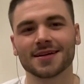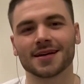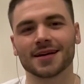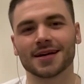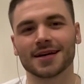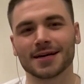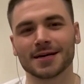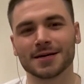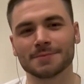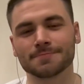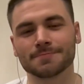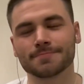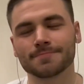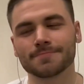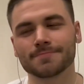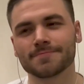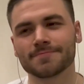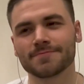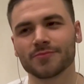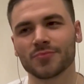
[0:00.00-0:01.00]
Um,
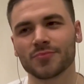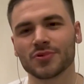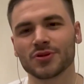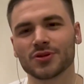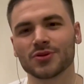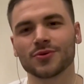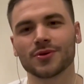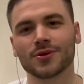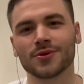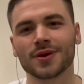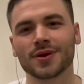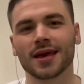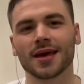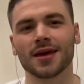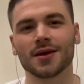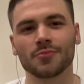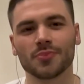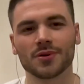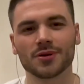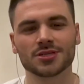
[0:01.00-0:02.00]
doing
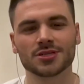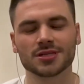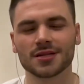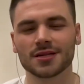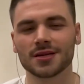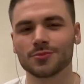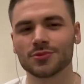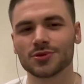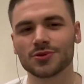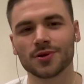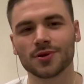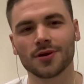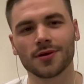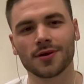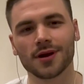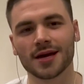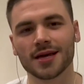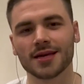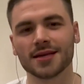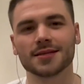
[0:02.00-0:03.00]
okay. Personally, I'm doing all
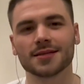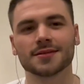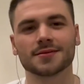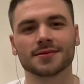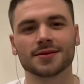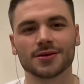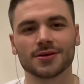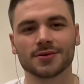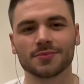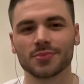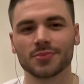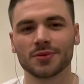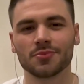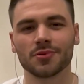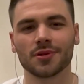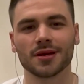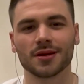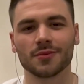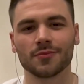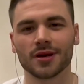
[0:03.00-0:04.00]
right. Could be
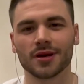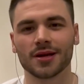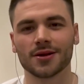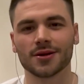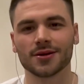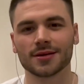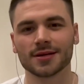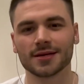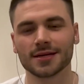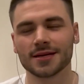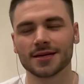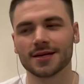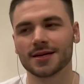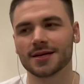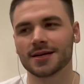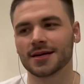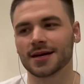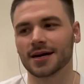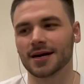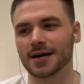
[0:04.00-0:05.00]
playing better,
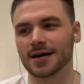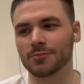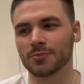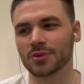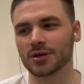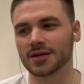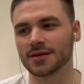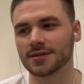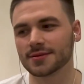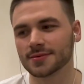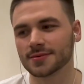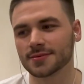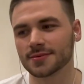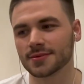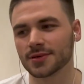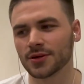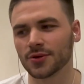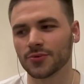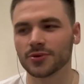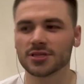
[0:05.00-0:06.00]
uh, but
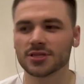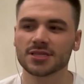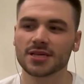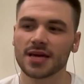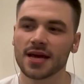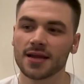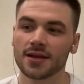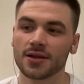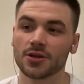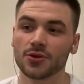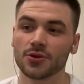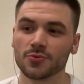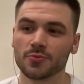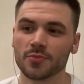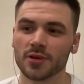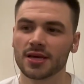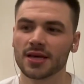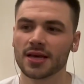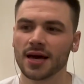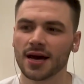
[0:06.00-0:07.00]
you know, we just added a new
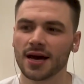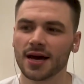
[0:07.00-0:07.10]
big